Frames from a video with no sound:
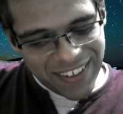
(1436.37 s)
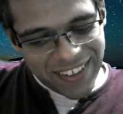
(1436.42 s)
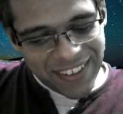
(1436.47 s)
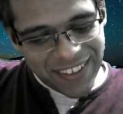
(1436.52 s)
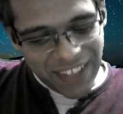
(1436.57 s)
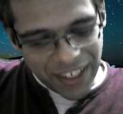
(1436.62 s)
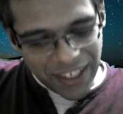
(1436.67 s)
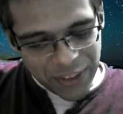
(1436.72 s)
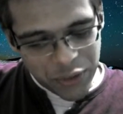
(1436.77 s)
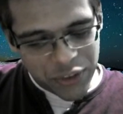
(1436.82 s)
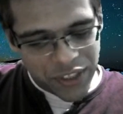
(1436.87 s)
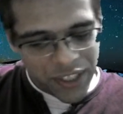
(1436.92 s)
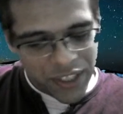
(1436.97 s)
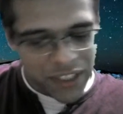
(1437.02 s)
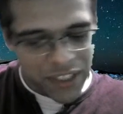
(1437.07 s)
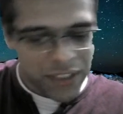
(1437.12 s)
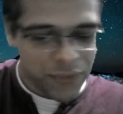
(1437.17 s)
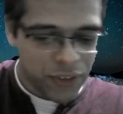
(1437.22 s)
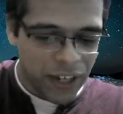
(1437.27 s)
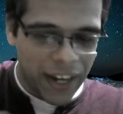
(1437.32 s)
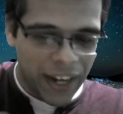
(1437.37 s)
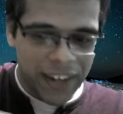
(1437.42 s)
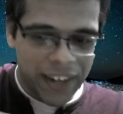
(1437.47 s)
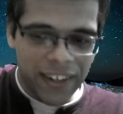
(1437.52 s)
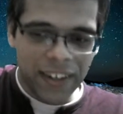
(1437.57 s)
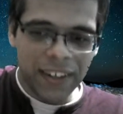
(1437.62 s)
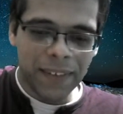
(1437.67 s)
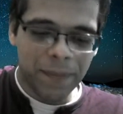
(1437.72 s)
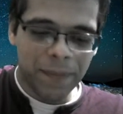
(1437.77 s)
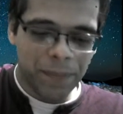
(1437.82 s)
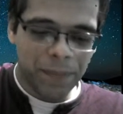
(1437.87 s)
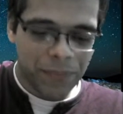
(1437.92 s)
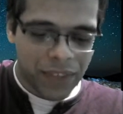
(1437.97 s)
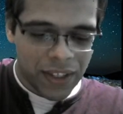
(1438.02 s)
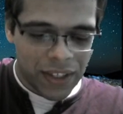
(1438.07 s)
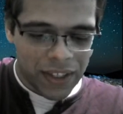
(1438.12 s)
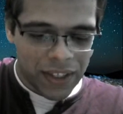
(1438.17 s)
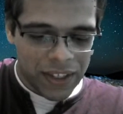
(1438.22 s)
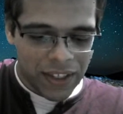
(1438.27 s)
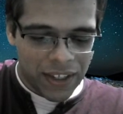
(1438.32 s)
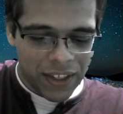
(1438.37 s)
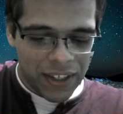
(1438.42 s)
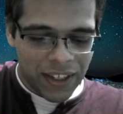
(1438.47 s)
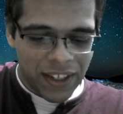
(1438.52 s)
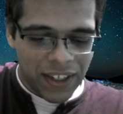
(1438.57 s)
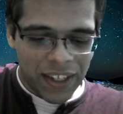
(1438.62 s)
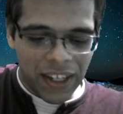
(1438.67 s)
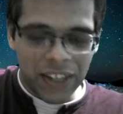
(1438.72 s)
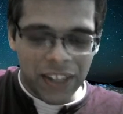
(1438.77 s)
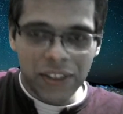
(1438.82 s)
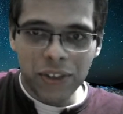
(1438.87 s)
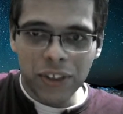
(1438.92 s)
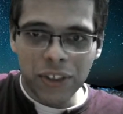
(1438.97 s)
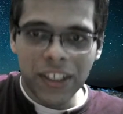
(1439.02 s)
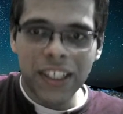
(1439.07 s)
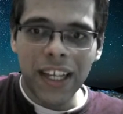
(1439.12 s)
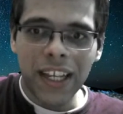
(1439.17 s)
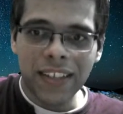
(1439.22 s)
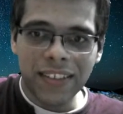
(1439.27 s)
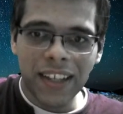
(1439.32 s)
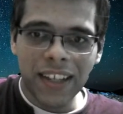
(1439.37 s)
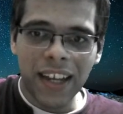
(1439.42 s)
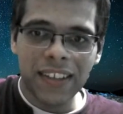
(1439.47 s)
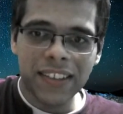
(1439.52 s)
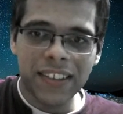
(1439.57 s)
Thank you, Shreyash, if you liked it. So, yes, guys,